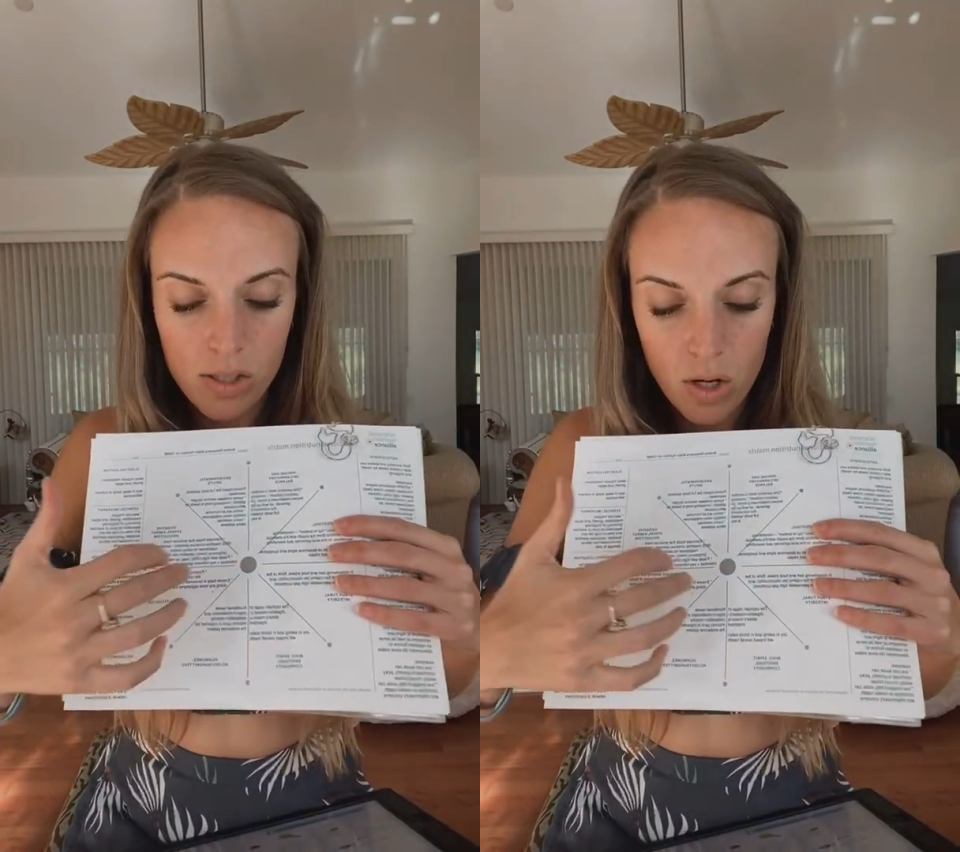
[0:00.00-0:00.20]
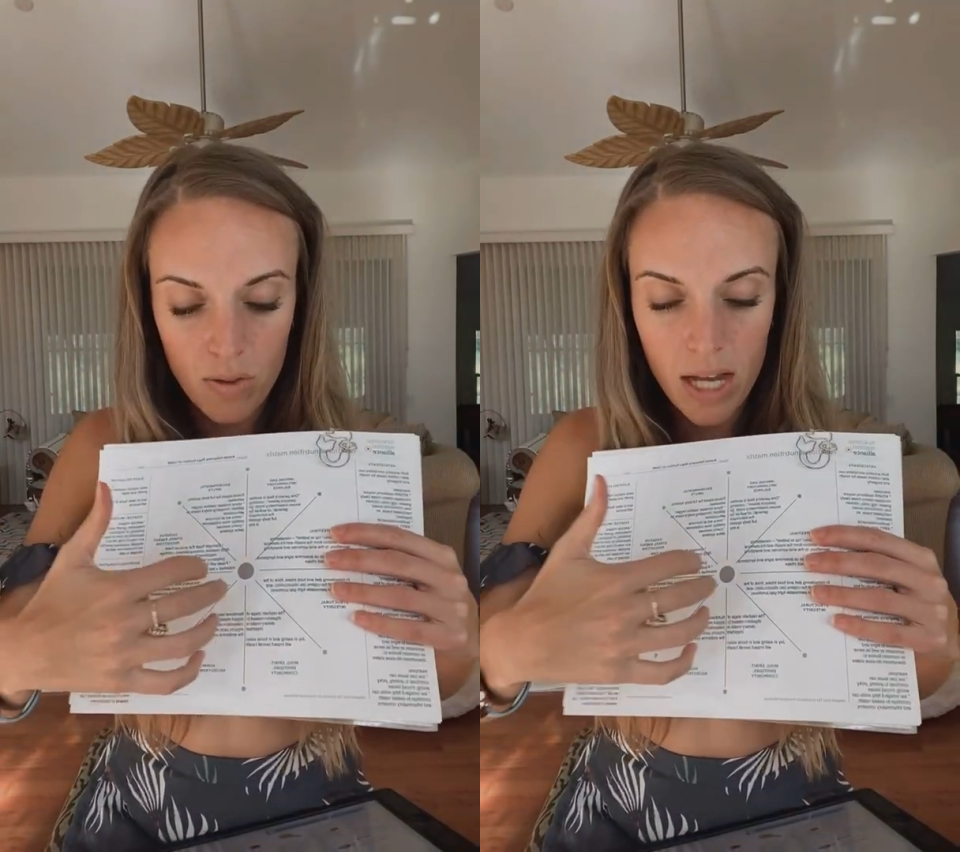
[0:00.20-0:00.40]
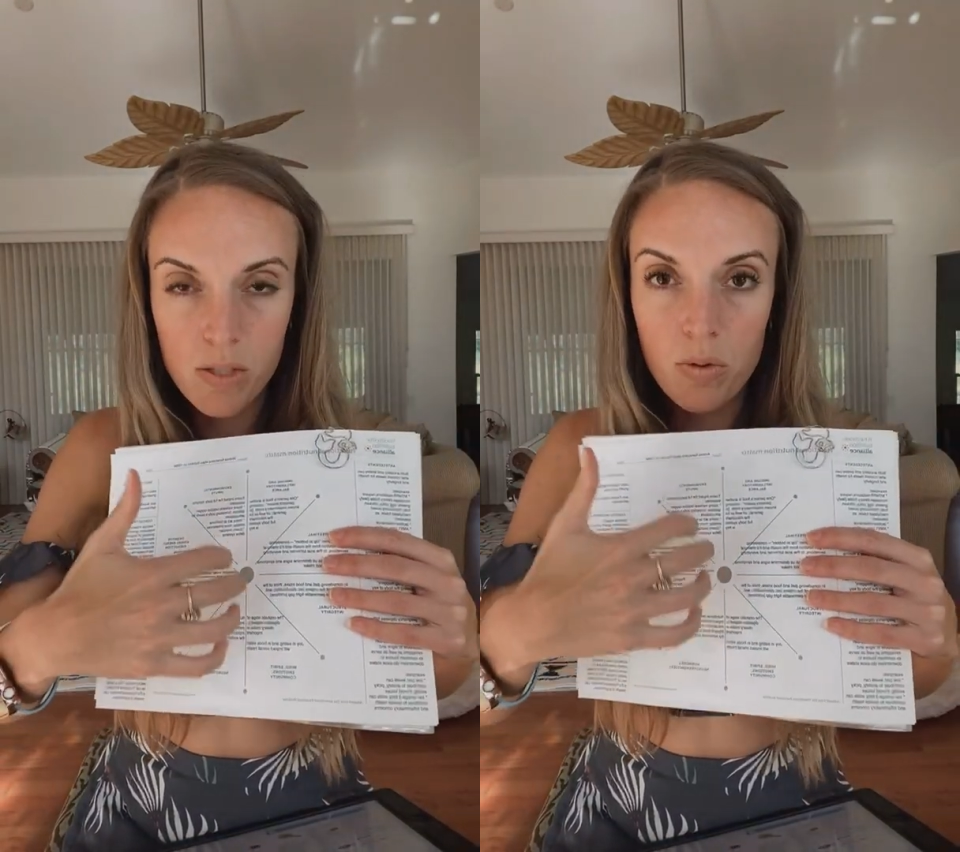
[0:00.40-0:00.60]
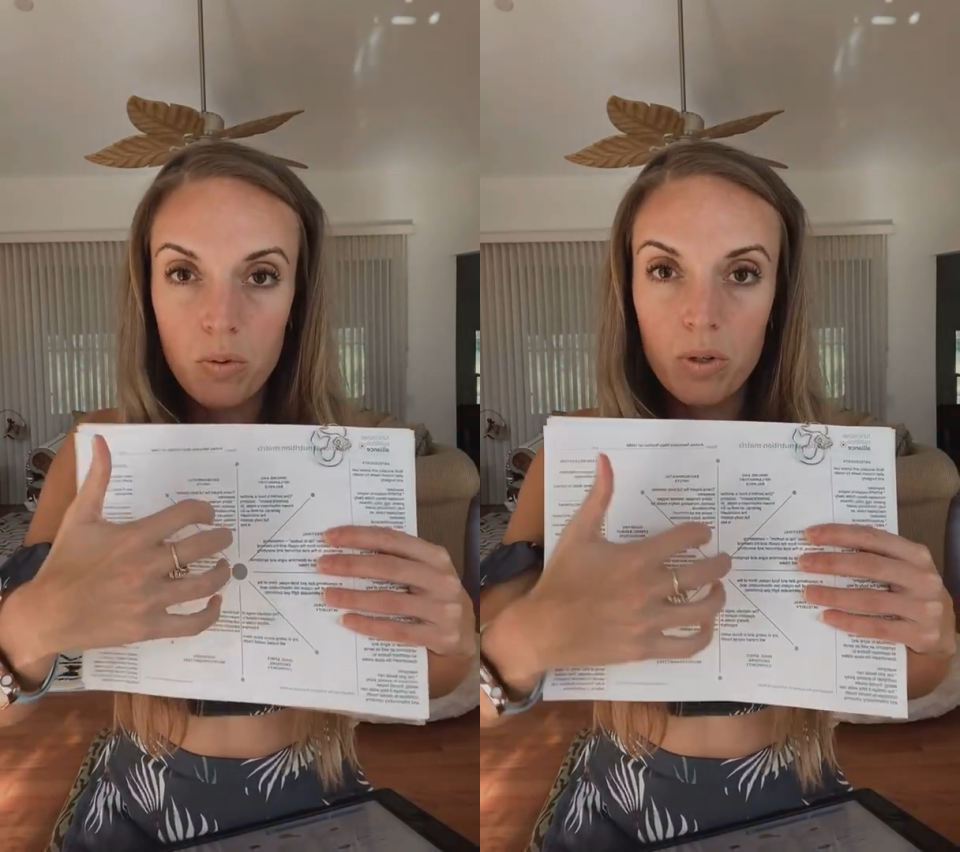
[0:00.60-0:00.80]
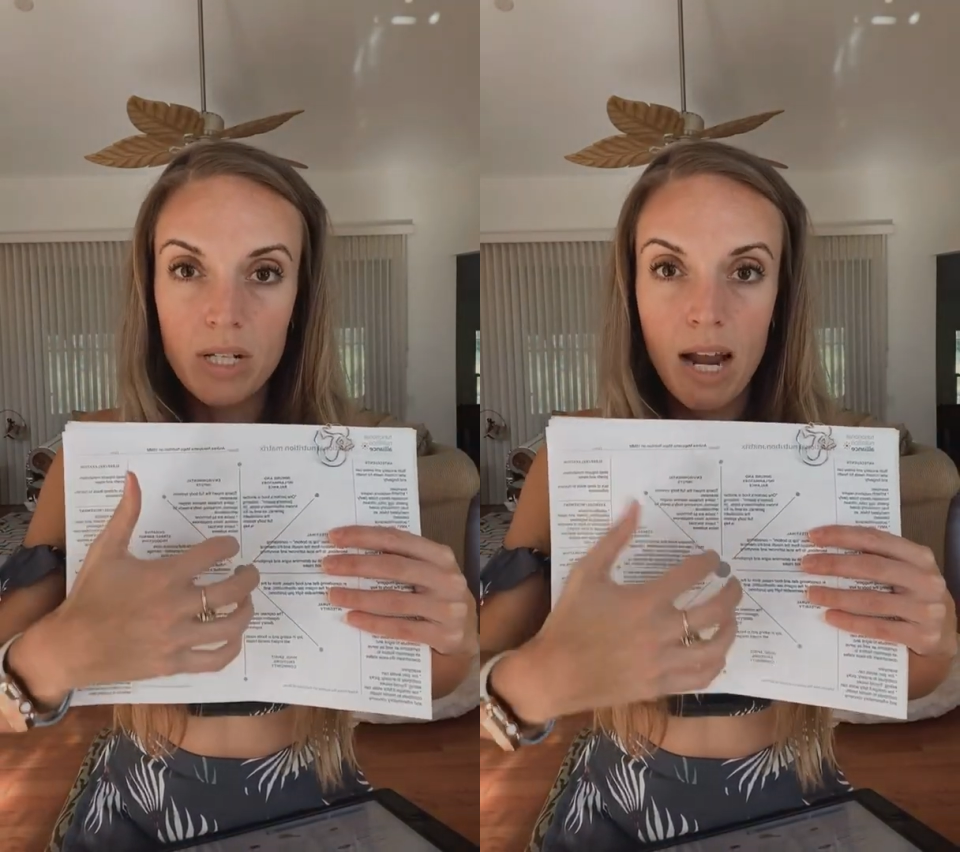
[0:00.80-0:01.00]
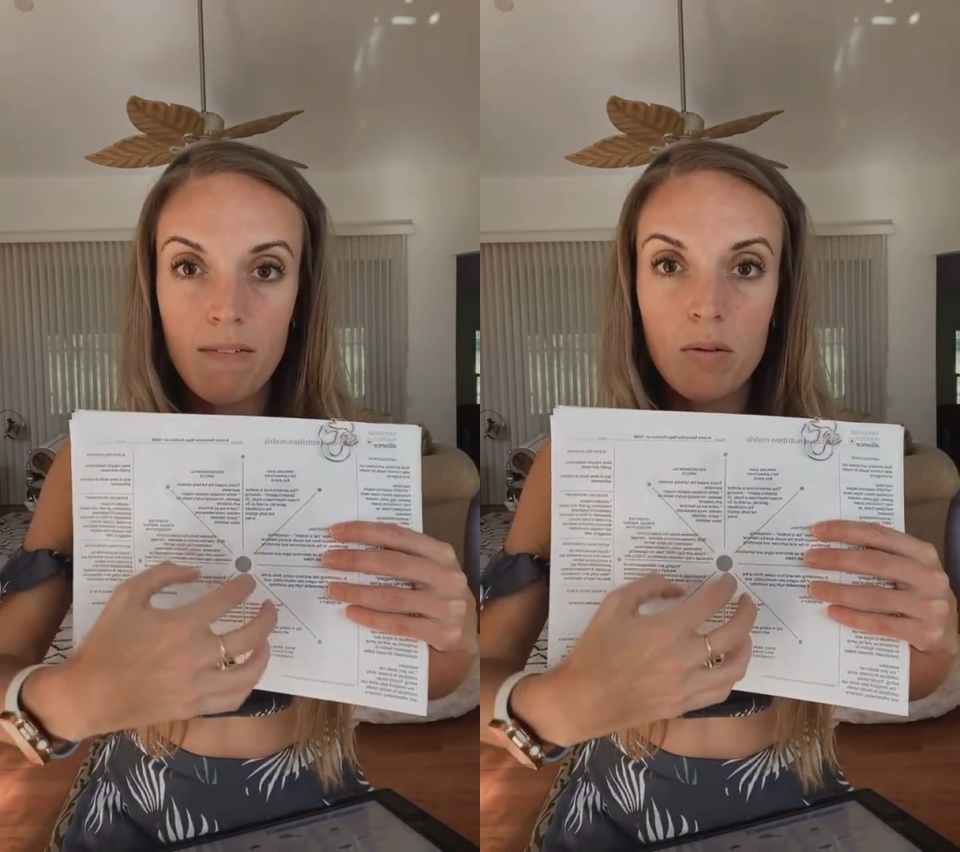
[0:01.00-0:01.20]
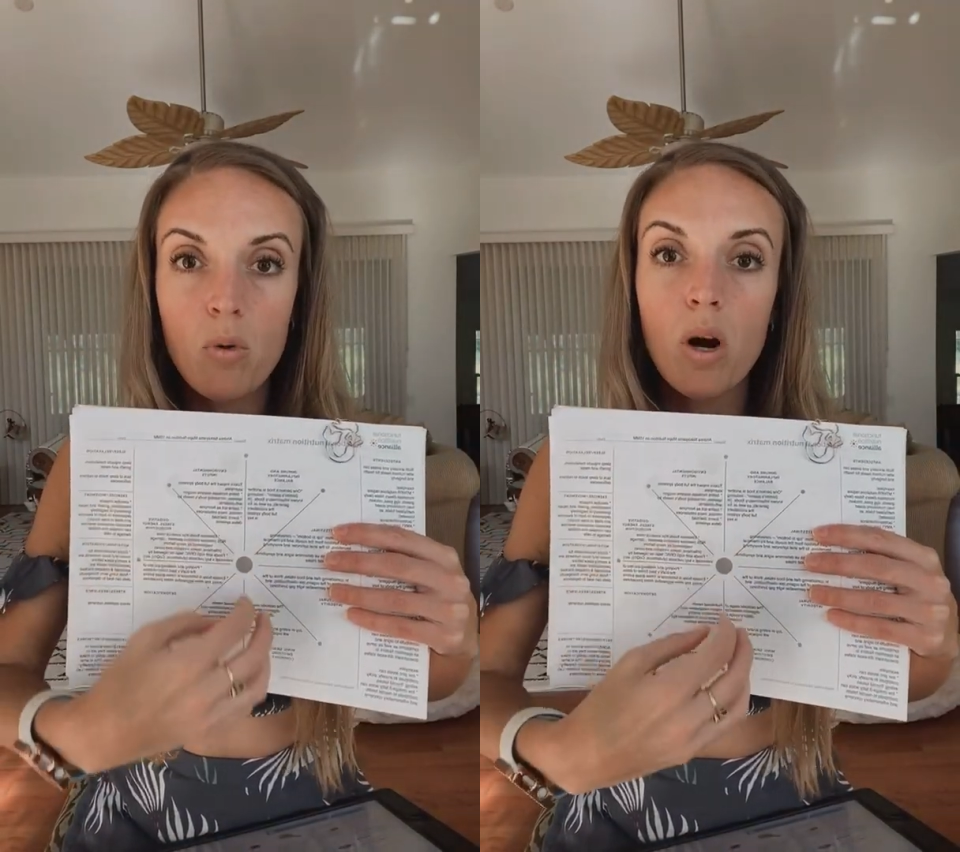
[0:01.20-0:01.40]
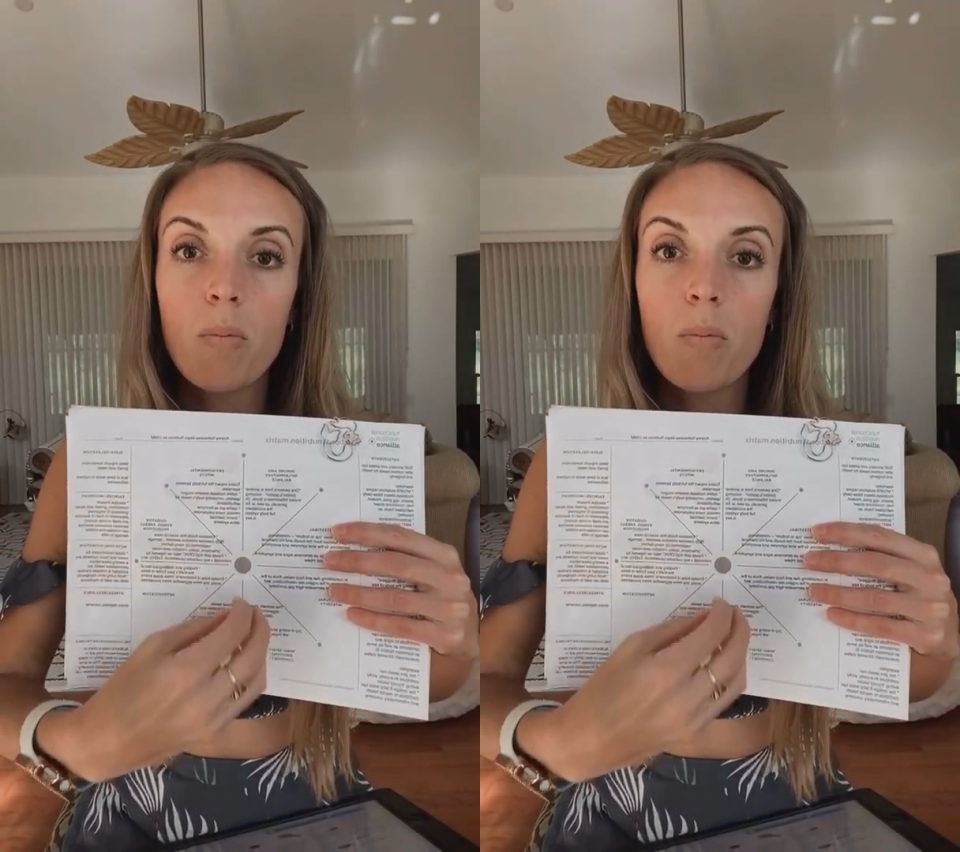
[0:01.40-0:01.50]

So that's where we'll dive in more,